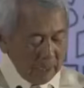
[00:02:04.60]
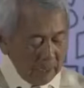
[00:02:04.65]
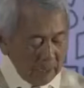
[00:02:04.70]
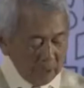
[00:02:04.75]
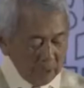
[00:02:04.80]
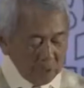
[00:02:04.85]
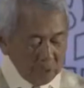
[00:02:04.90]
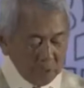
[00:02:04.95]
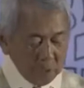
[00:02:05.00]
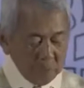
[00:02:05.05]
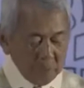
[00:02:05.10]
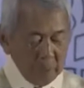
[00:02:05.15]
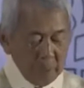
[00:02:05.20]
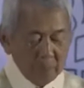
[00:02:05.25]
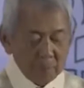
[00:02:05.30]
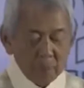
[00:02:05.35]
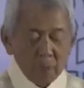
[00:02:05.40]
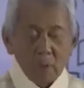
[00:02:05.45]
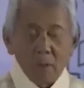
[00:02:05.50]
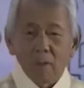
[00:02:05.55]
its
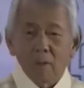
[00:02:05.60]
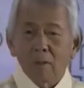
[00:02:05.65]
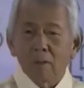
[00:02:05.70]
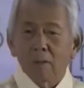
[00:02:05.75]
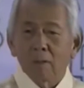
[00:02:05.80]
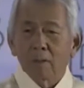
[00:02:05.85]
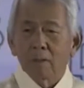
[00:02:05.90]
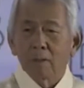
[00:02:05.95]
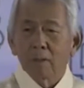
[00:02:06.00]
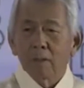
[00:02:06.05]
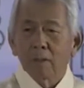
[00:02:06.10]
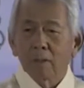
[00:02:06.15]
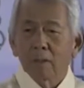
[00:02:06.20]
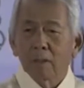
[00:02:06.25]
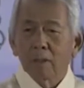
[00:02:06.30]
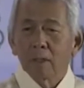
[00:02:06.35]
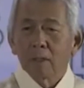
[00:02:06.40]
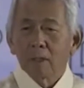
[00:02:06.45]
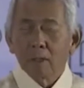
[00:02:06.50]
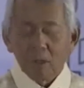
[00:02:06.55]
people
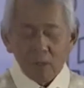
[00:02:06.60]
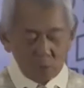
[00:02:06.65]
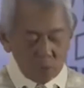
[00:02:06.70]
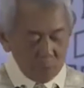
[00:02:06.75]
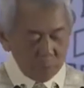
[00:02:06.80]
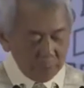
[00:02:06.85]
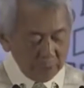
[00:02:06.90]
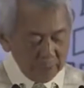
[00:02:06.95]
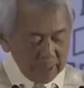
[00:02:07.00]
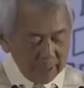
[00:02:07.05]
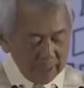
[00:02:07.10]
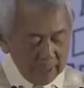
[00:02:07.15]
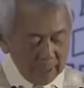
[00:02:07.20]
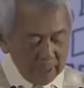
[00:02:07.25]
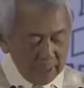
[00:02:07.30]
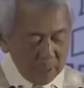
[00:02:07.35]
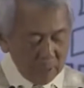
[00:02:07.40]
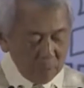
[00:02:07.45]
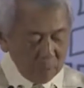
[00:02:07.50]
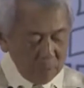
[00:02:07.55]
to bring
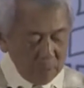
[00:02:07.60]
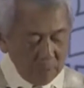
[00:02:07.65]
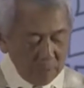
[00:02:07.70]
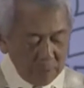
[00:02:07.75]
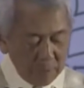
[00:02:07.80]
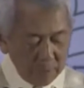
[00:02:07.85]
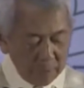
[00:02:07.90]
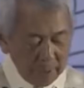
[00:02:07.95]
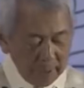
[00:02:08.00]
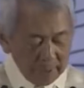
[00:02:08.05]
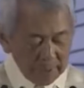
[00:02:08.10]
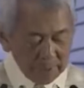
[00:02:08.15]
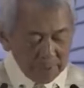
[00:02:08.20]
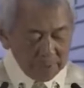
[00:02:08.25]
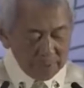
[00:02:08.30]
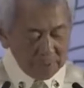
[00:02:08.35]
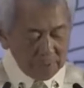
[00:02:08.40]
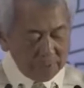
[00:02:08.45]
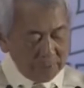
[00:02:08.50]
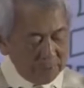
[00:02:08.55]
out the
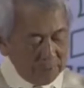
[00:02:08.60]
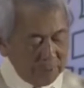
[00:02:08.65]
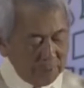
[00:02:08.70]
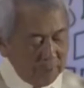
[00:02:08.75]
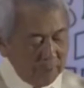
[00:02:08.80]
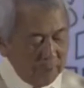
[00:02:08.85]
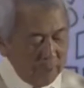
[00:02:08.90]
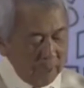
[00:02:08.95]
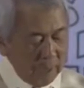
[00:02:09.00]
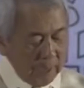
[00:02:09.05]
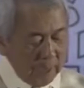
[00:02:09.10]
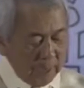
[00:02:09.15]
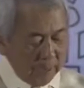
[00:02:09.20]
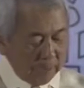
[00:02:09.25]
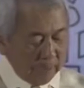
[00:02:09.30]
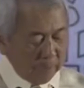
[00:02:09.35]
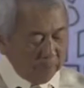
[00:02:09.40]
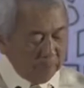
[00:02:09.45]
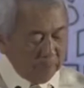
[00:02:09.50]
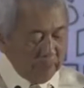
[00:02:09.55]
best and
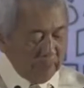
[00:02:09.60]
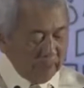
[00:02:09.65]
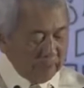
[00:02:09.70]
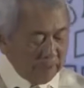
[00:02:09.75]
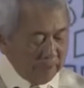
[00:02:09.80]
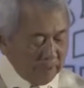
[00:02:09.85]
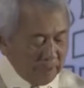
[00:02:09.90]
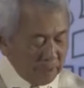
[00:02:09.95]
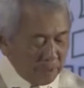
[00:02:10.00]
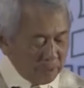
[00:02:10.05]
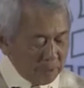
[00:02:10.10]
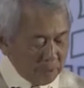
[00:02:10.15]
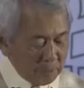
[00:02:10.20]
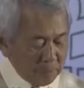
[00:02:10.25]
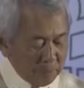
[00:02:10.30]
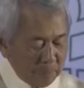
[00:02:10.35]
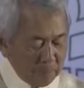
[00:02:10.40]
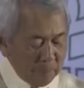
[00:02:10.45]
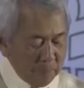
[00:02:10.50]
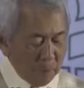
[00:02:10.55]
the finest
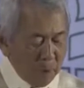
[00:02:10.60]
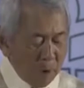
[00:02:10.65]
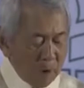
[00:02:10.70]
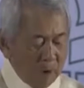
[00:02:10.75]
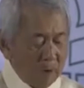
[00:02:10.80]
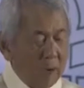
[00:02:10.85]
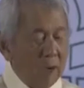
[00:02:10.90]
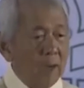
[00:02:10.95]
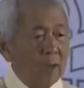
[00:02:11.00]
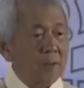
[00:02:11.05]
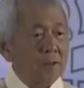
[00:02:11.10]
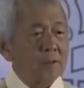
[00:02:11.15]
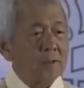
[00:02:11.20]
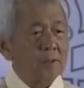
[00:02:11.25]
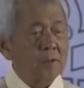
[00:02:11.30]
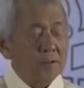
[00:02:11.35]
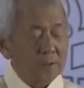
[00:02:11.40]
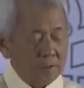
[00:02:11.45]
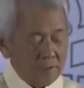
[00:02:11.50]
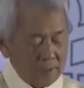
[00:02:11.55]
from among
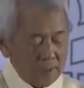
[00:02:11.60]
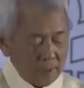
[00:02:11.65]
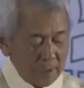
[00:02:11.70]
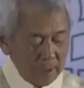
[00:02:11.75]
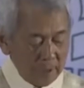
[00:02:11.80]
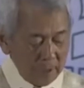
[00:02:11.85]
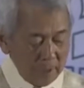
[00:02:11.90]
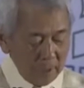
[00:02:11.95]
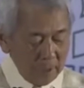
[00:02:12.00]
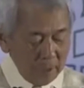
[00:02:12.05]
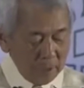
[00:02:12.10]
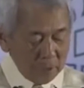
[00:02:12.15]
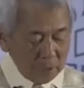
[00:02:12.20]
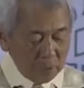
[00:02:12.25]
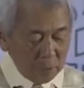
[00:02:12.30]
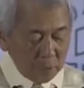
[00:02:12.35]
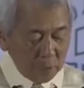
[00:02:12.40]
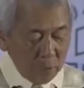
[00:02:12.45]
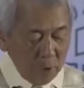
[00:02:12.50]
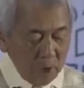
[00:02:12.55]
us,
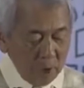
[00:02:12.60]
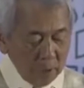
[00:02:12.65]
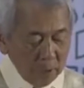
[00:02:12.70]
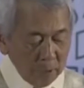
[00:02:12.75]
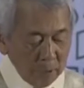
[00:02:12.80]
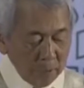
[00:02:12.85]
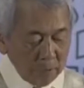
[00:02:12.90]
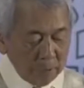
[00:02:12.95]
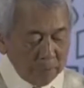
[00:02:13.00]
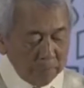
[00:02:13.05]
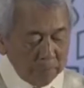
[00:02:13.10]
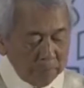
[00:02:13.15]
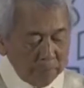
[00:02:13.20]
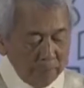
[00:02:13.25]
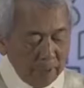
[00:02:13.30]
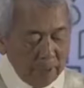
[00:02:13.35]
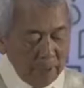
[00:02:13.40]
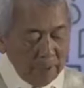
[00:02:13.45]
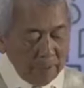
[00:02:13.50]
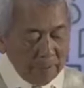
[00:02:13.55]
to honor the
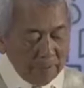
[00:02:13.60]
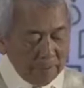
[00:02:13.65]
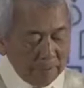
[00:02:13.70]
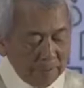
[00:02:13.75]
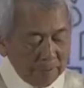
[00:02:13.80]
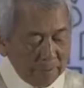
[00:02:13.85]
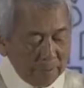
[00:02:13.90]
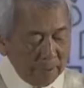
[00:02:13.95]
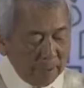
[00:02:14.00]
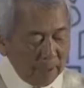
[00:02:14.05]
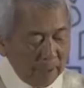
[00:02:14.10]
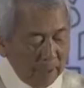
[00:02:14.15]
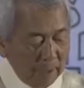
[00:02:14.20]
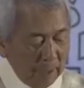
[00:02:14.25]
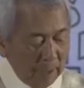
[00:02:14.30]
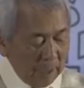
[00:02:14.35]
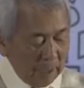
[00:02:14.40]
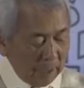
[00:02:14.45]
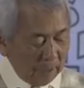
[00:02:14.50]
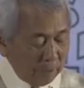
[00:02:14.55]
faith
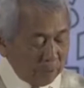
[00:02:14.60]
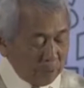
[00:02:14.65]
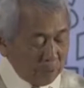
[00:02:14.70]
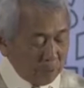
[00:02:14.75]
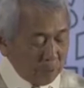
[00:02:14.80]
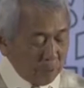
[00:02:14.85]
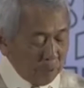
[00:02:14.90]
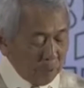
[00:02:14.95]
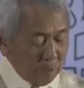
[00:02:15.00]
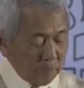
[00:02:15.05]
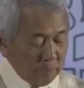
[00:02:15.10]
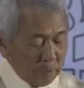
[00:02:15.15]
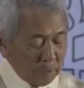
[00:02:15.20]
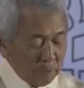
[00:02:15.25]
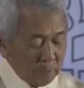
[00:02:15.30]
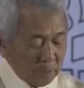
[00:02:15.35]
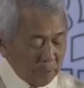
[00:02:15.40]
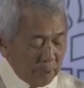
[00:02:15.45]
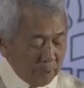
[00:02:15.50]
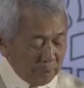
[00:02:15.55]
and to serve the
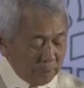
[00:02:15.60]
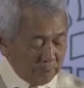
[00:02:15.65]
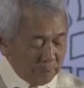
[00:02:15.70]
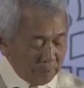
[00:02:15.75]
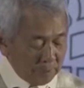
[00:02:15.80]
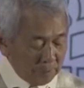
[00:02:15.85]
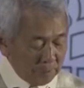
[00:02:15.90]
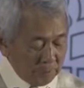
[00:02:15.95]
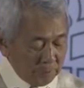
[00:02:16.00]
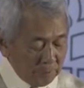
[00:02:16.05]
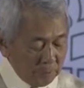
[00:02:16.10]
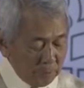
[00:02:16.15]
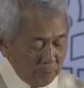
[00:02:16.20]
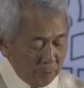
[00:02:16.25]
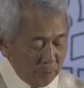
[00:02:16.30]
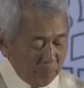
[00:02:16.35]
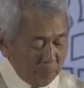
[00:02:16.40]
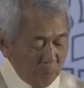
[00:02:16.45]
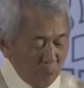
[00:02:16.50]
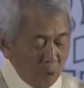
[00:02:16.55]
trusts
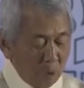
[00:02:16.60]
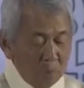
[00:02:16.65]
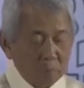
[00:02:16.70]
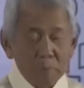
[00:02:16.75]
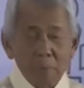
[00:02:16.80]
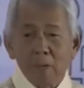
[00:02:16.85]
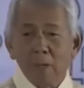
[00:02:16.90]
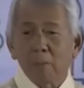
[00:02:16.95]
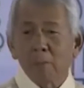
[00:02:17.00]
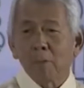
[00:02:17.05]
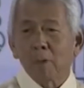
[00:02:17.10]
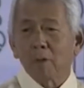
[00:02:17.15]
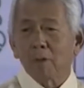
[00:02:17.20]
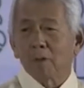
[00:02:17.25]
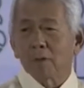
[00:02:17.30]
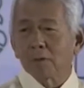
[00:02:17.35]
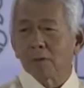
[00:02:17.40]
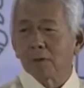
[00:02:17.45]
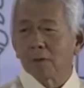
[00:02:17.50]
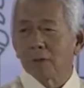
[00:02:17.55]
of all
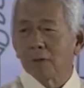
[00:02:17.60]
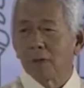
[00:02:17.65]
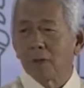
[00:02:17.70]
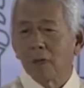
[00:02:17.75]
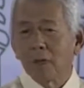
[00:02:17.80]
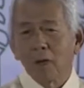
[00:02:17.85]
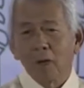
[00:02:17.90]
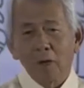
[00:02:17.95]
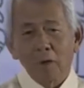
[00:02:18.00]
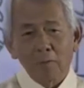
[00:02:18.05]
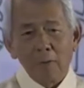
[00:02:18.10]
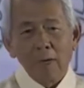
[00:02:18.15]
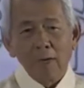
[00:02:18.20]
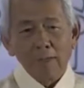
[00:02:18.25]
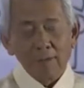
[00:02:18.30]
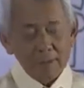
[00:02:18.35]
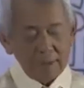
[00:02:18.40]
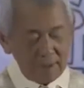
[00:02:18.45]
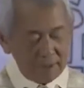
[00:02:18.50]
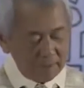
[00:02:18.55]
peoples of
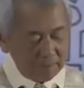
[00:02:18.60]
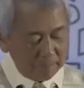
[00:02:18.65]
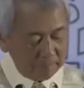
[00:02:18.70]
ASEAN.